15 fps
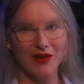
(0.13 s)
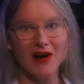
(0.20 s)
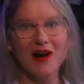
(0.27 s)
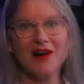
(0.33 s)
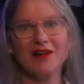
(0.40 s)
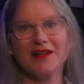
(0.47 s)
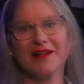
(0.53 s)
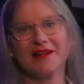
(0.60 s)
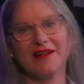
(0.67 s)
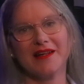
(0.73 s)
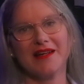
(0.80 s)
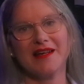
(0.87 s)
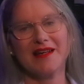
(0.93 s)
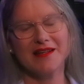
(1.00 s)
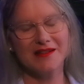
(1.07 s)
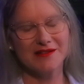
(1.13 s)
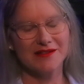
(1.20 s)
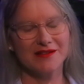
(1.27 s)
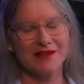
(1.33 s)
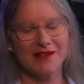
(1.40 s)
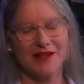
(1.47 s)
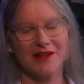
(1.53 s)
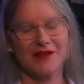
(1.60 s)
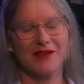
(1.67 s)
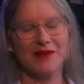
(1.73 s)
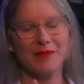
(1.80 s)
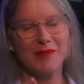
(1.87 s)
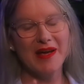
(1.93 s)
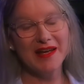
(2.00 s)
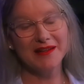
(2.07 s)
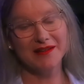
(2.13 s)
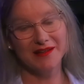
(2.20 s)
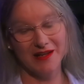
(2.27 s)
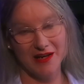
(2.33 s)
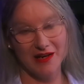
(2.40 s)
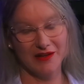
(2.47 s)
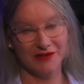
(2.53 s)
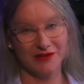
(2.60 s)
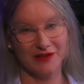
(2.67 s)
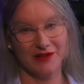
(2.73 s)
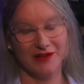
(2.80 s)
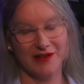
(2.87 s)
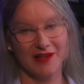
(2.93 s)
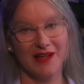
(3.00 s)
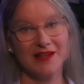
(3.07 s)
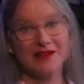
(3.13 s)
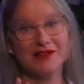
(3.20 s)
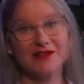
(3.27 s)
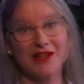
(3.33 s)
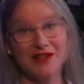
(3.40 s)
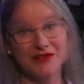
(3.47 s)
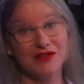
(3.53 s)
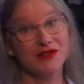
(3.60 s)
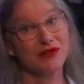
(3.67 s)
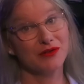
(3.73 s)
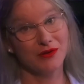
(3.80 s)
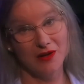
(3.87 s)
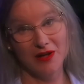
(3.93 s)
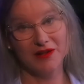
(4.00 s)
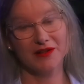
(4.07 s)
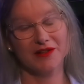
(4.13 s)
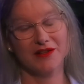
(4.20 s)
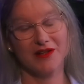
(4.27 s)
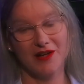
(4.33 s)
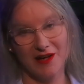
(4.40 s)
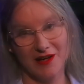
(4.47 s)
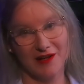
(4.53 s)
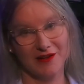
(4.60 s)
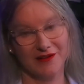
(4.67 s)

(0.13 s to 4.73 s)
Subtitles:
Carl is the main character in Dungeon Crawler Carl,